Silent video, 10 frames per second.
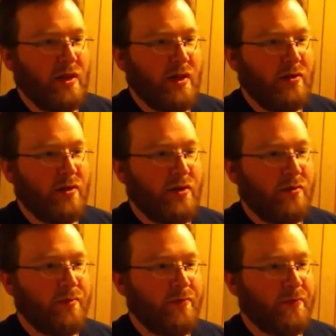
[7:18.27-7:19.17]
I don't know.
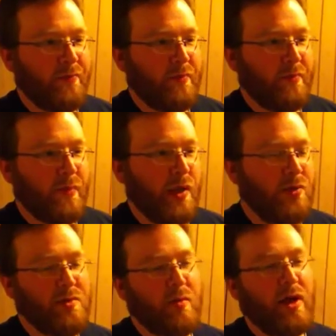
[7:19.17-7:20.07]
It
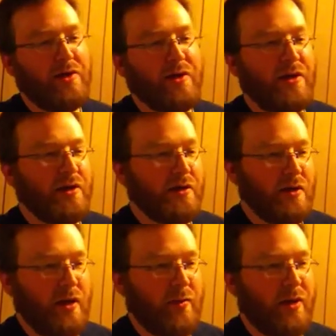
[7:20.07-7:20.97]
wasn't my thing.
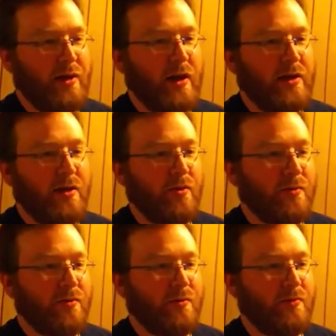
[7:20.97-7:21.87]
I mean,
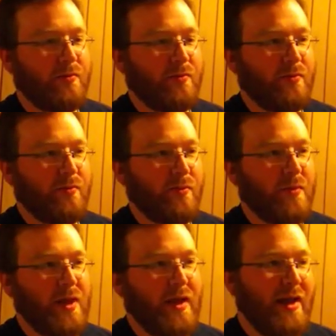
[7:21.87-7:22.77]

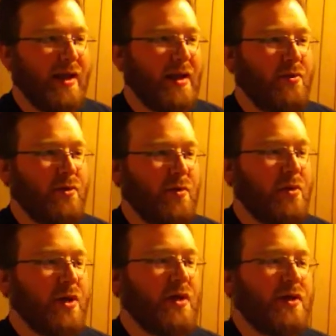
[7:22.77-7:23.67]
I can't really
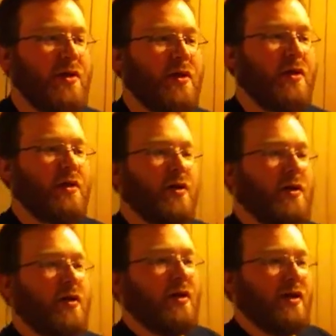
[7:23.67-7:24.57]
pin
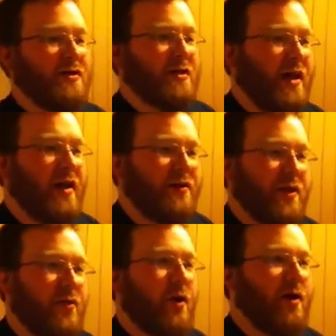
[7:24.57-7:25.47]

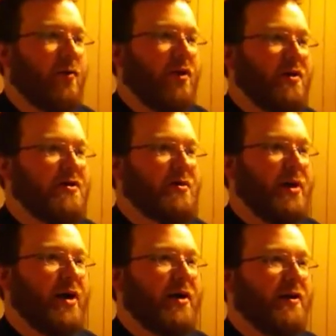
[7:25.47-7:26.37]
exactly what it was
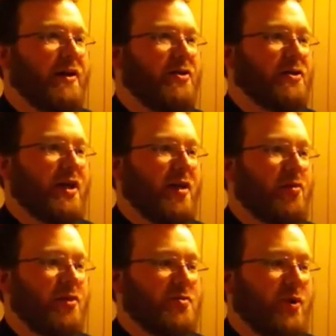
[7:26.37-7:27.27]
about it that just kind of
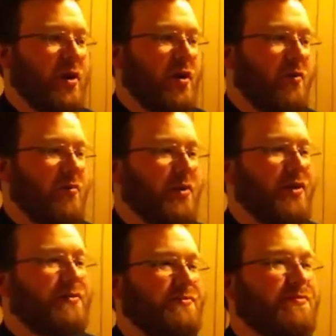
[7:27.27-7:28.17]
puts me off, but